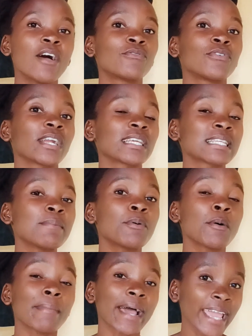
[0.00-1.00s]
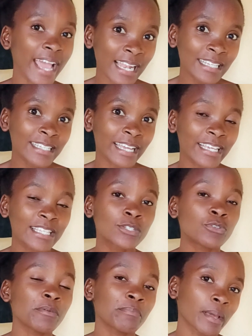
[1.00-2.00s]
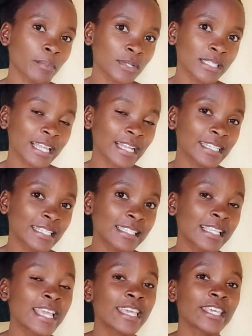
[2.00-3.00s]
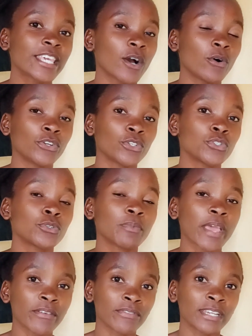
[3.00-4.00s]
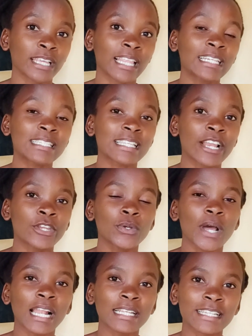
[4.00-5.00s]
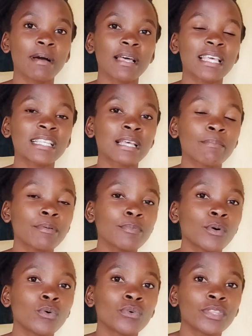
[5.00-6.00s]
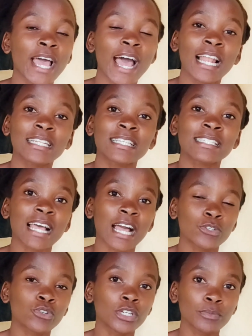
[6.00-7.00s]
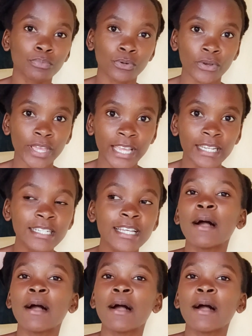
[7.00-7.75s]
For example, my altar is doing Bible studies here on YouTube every day. That is a new altar. But there are some people who their altars are actually broken.